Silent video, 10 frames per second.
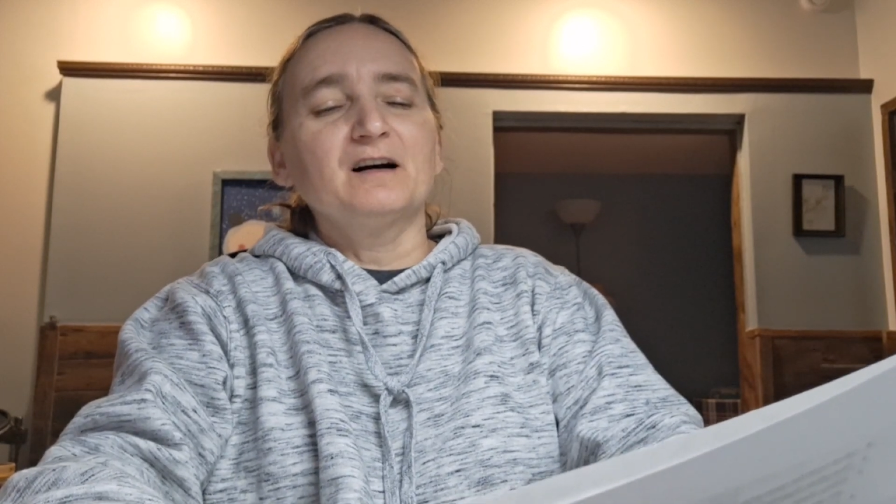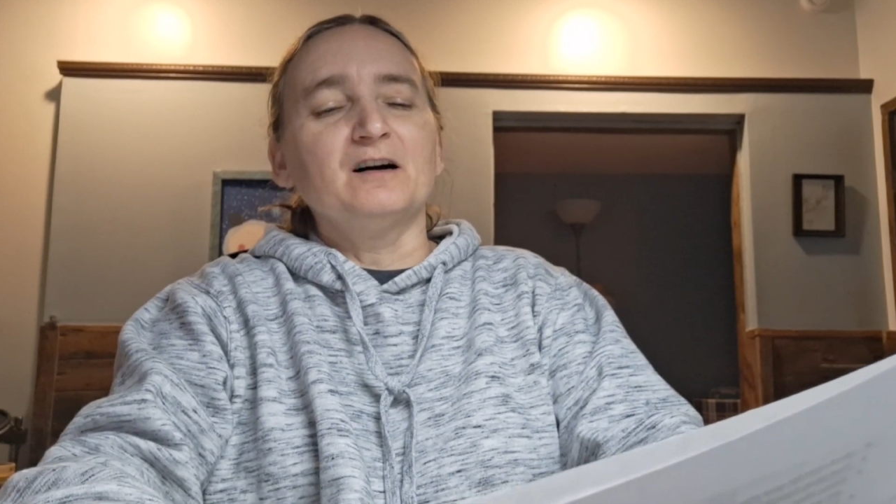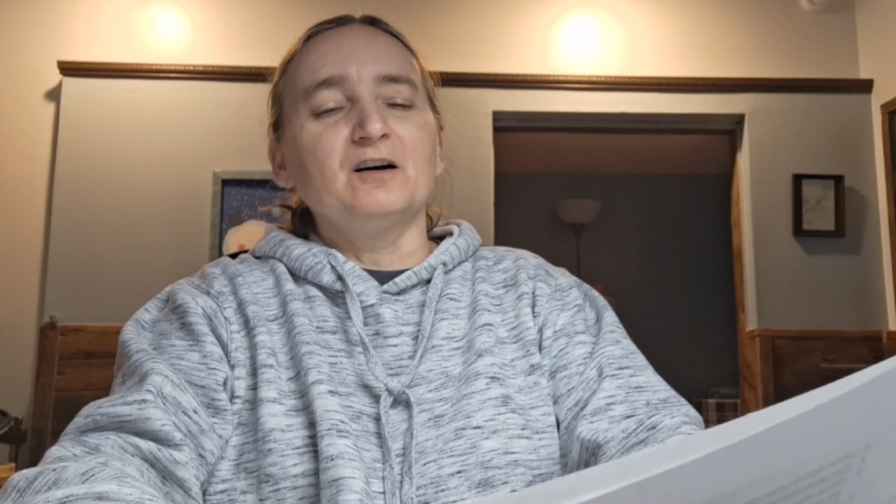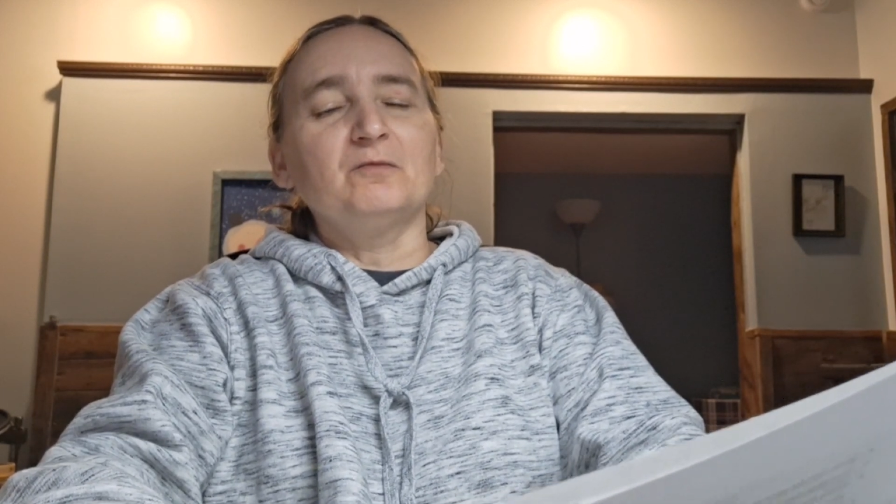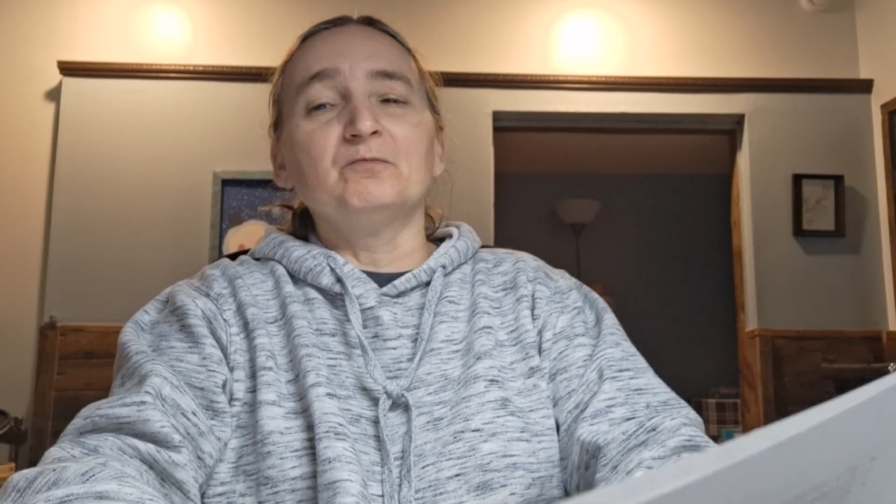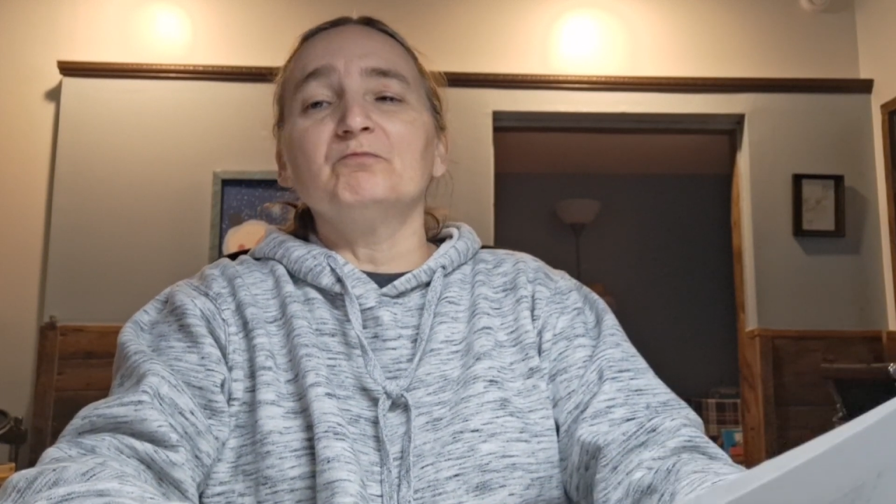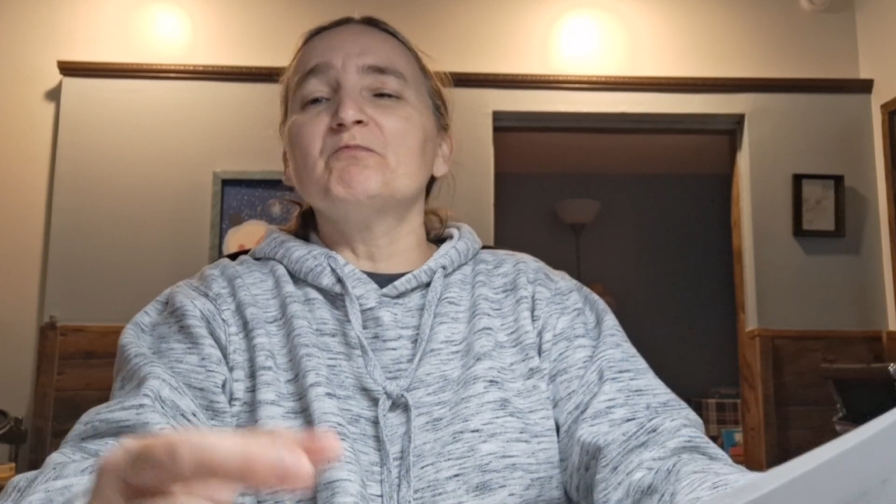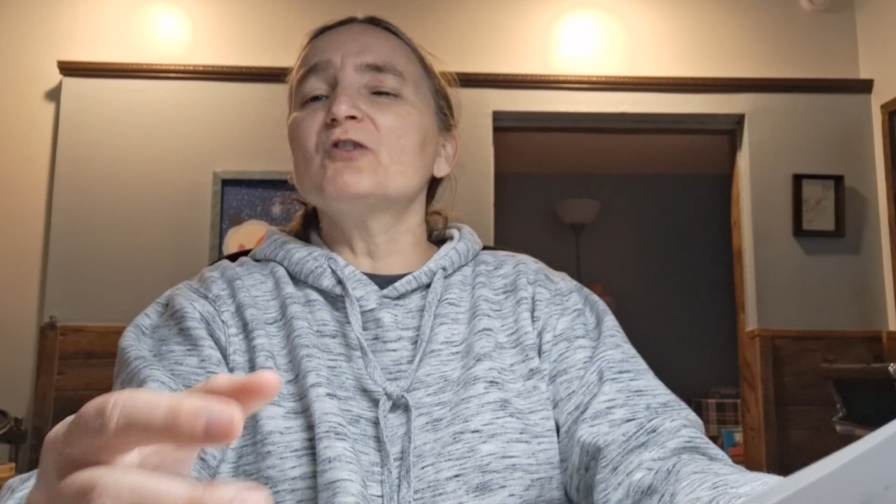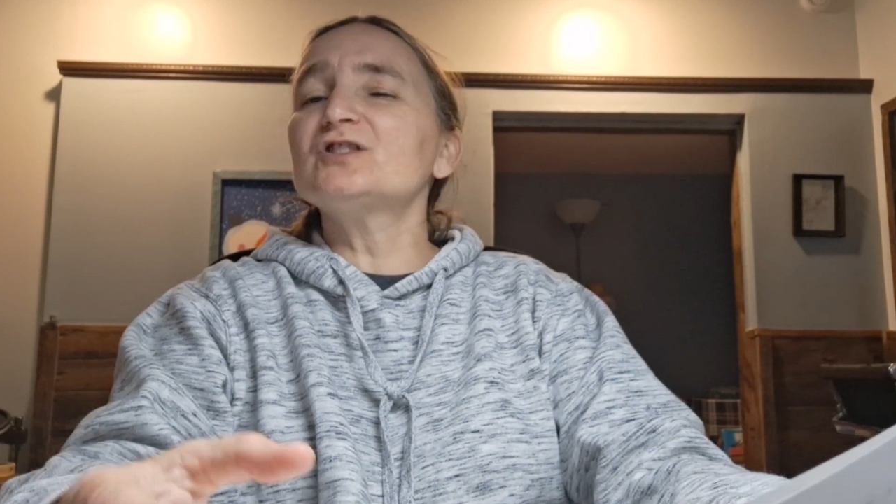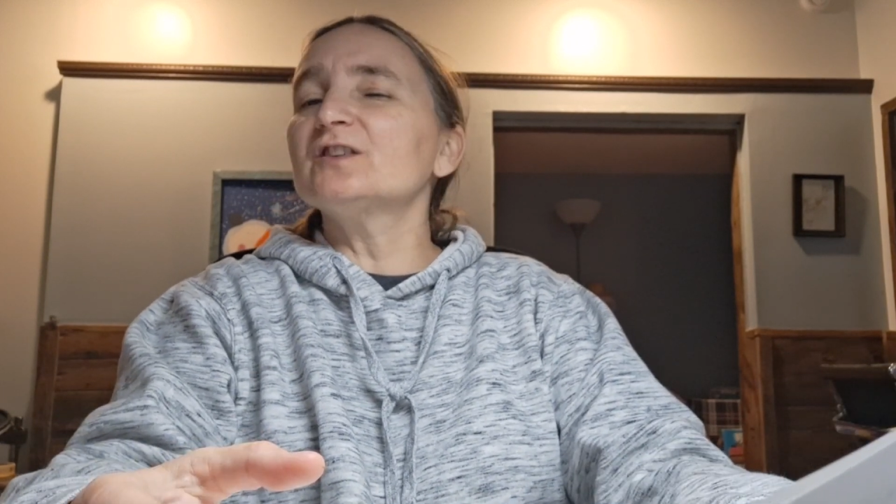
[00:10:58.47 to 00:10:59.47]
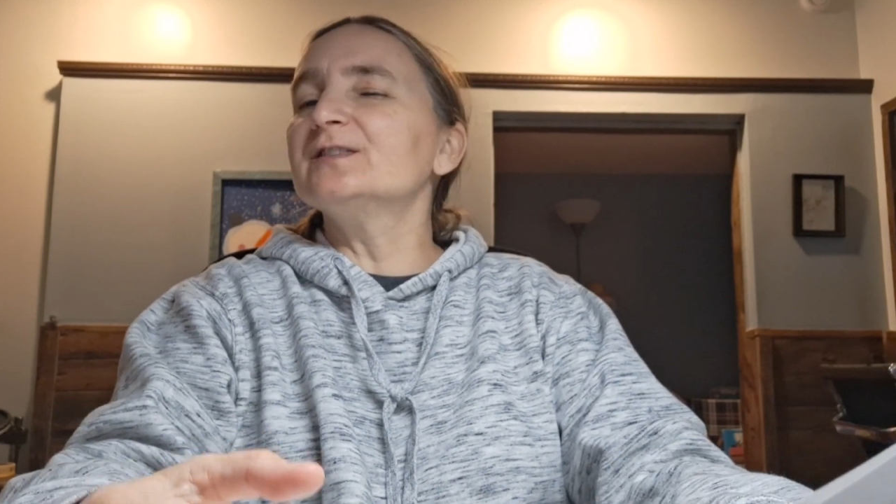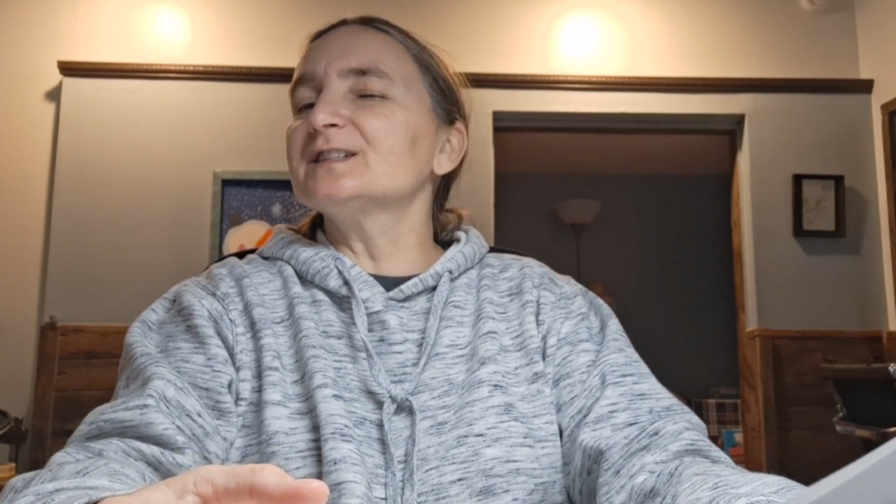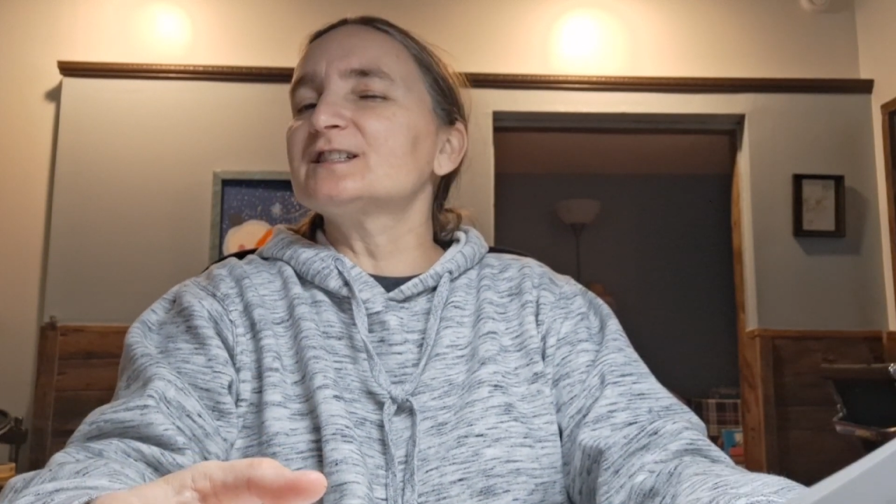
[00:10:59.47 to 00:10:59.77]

um, most of his